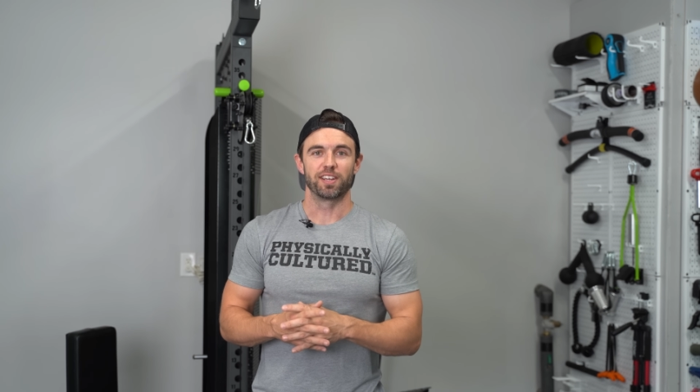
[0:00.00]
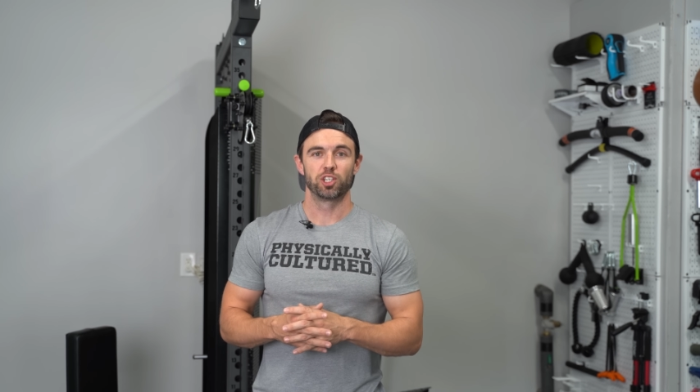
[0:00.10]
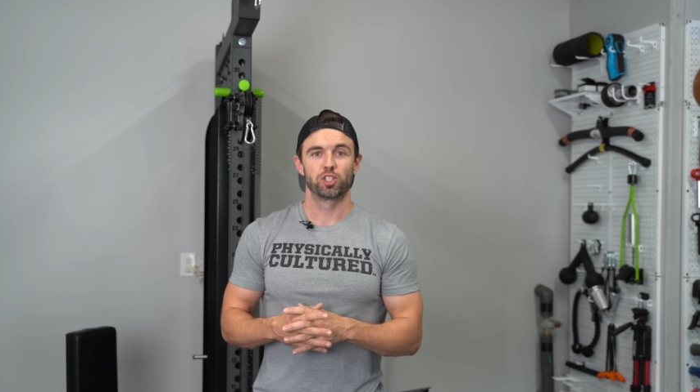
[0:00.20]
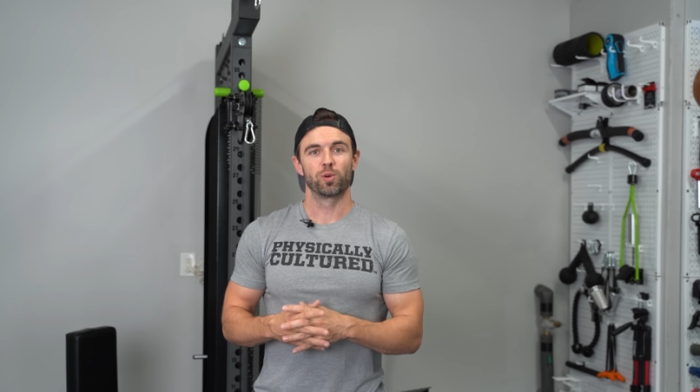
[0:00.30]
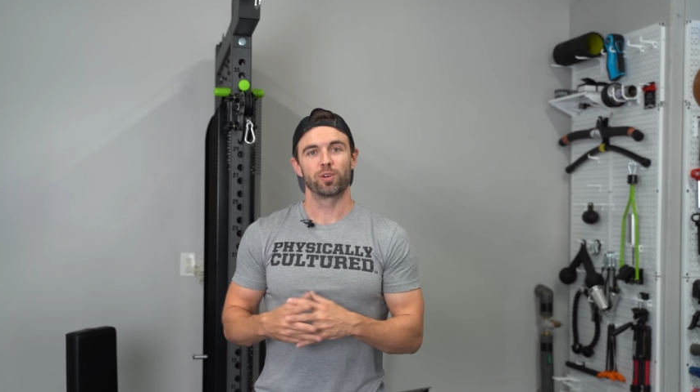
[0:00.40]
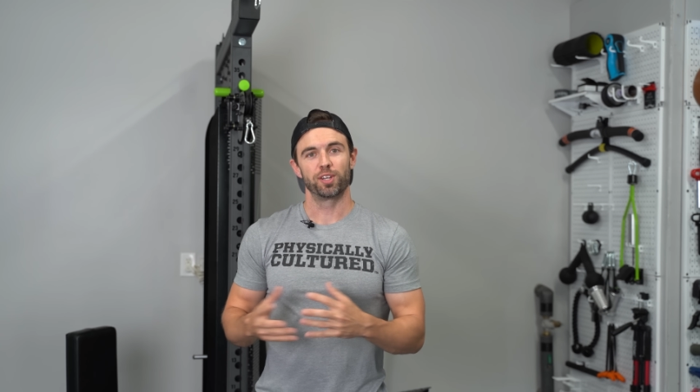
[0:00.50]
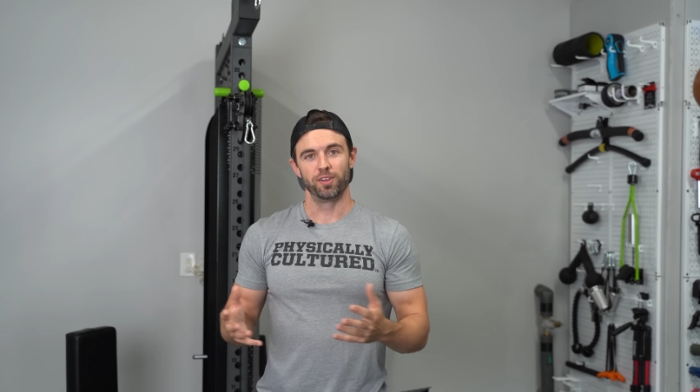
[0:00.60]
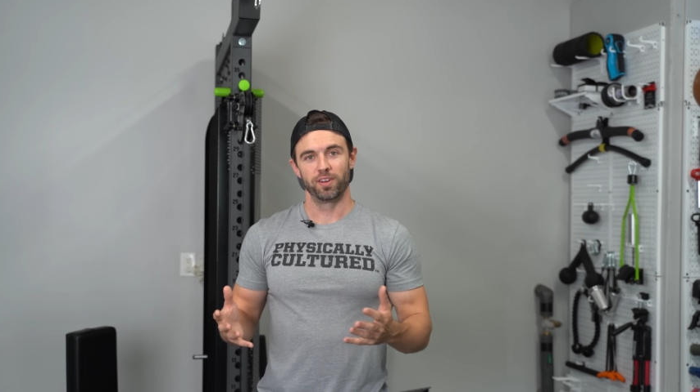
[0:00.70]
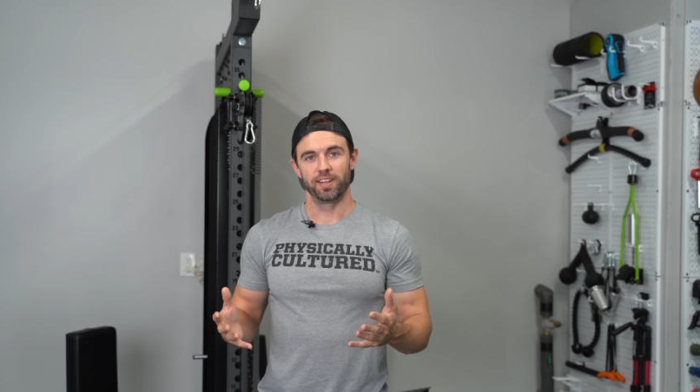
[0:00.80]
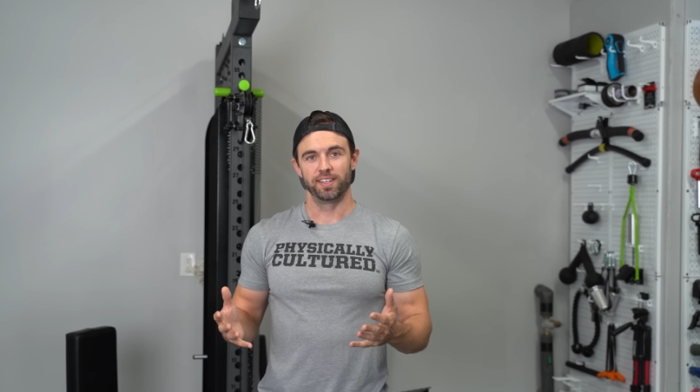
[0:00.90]
a shorter
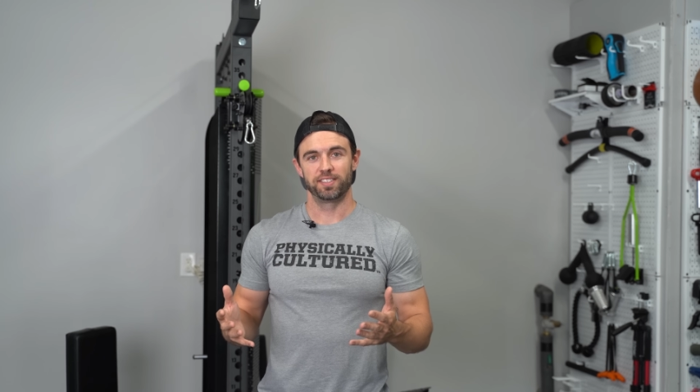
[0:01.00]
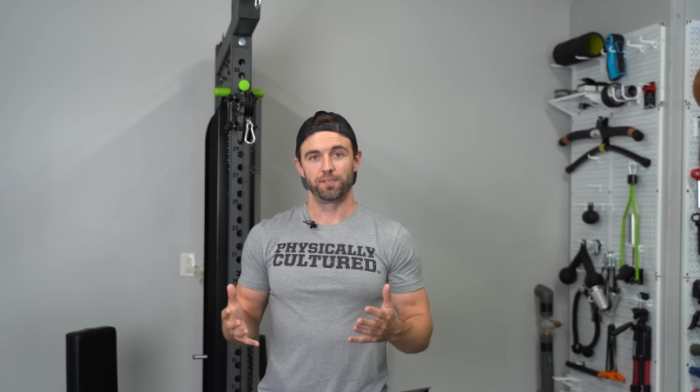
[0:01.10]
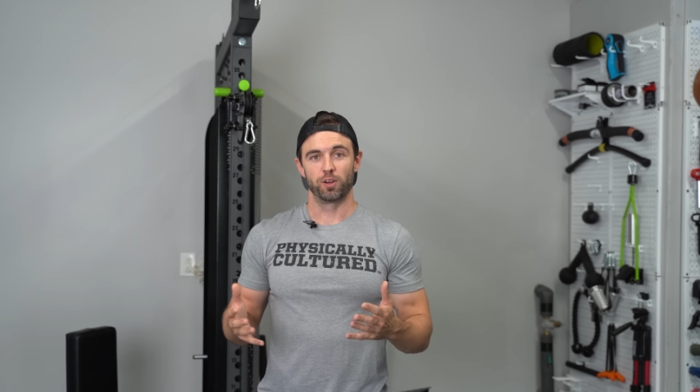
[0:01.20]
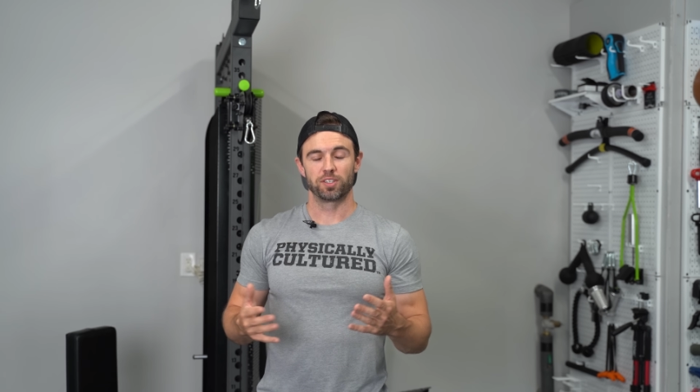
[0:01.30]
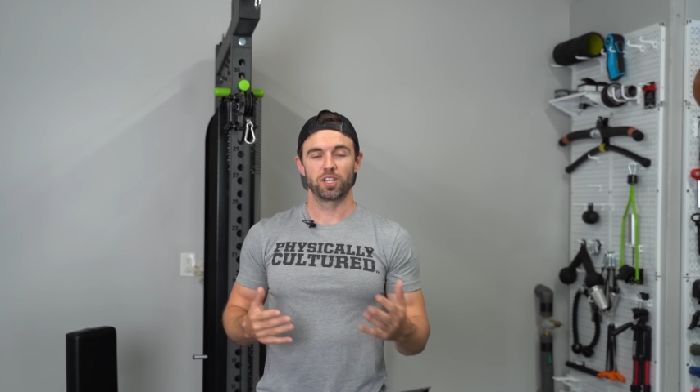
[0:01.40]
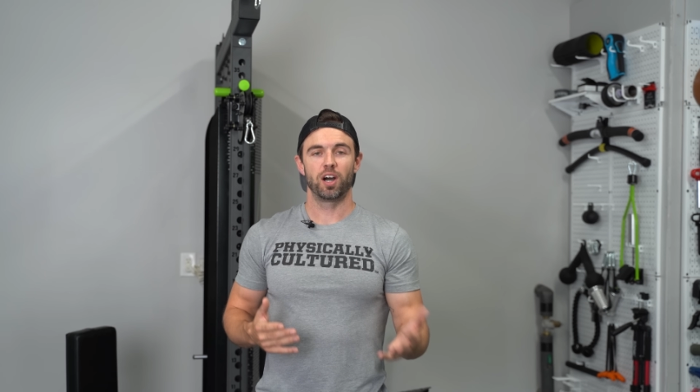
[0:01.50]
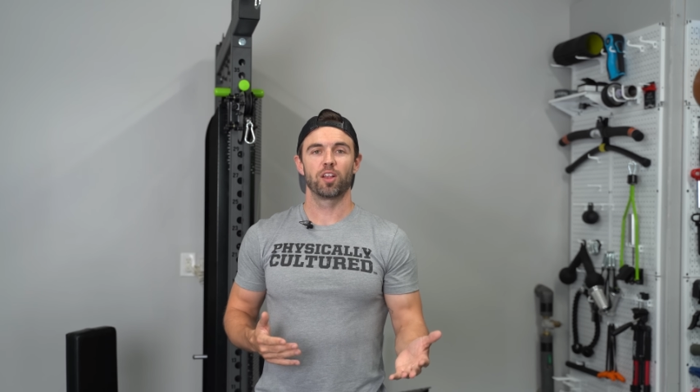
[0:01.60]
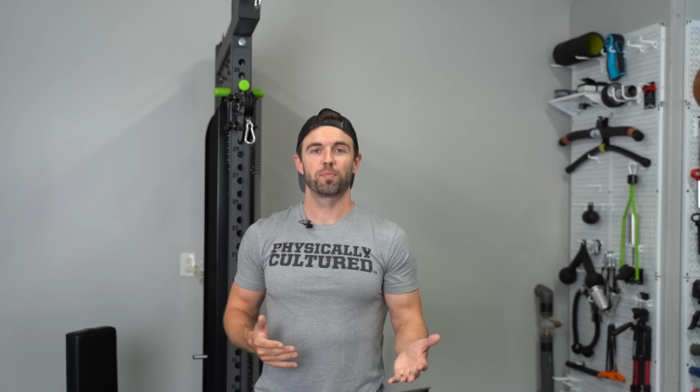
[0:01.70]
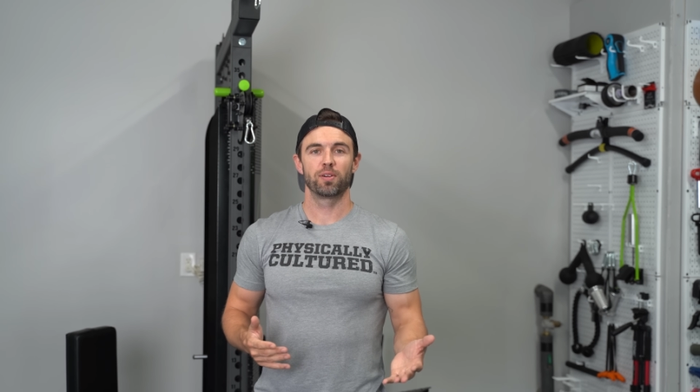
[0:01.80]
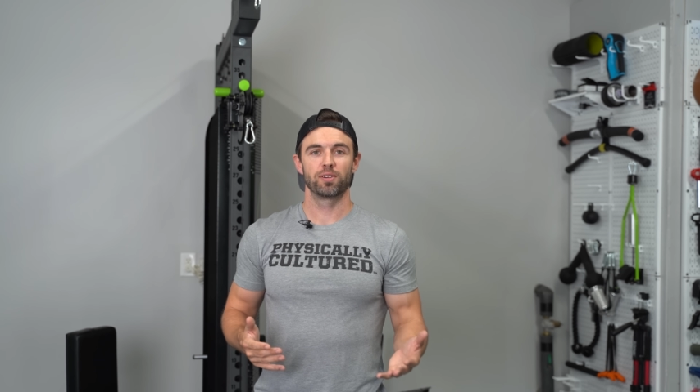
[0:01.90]
unit is if you're a
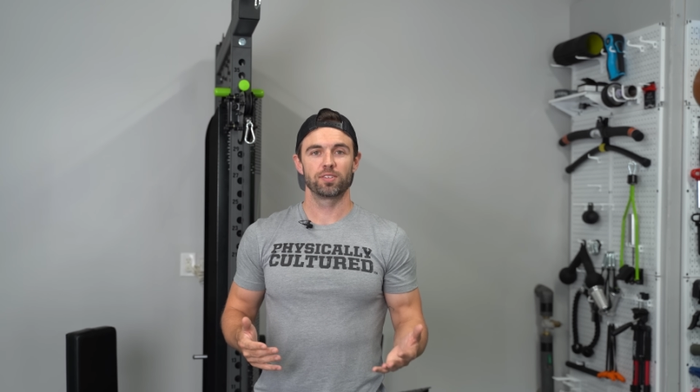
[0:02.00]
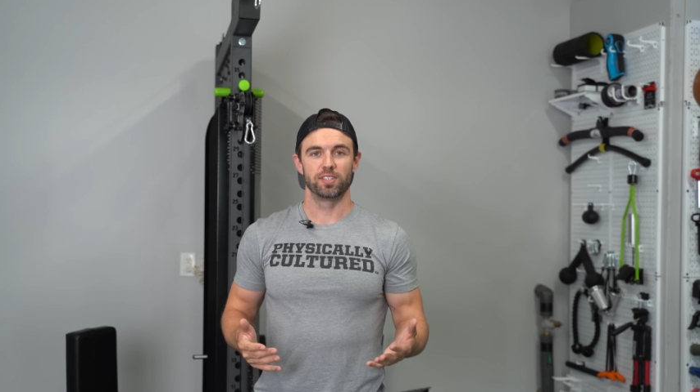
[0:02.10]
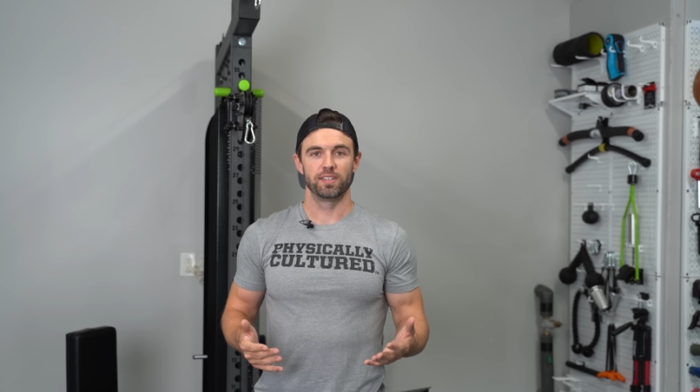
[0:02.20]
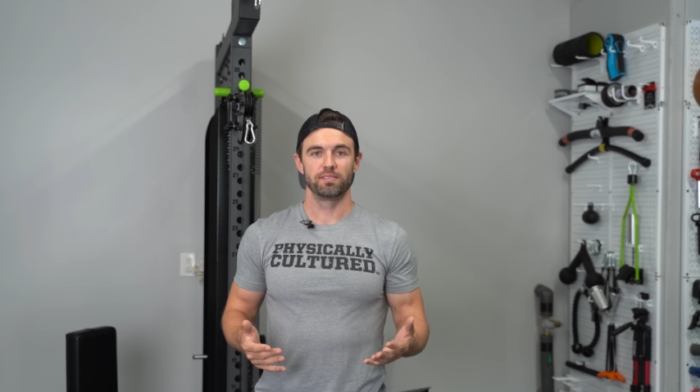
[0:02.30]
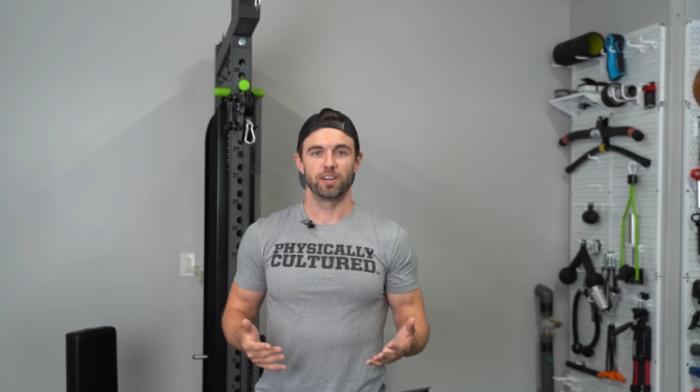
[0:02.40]
taller person,